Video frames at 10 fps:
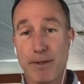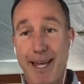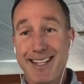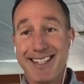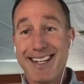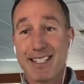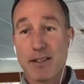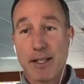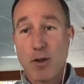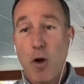And that is it.
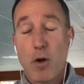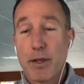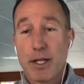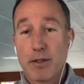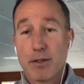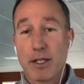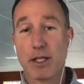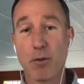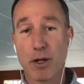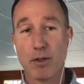That's all they, they,
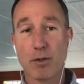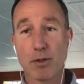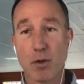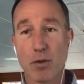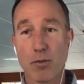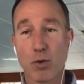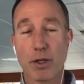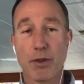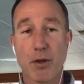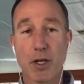they want to do. So
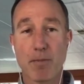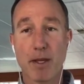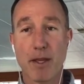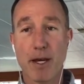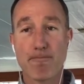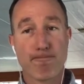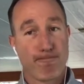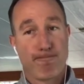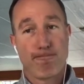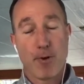will Ethereum be that?
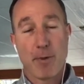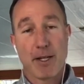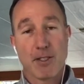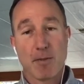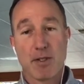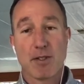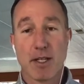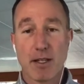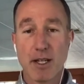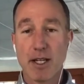Remains to be
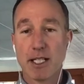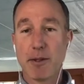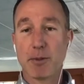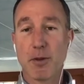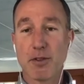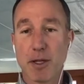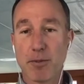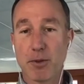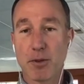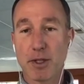seen. Let me blow this
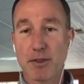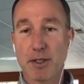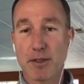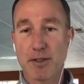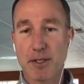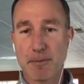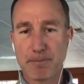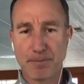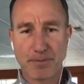up real quick so you can see.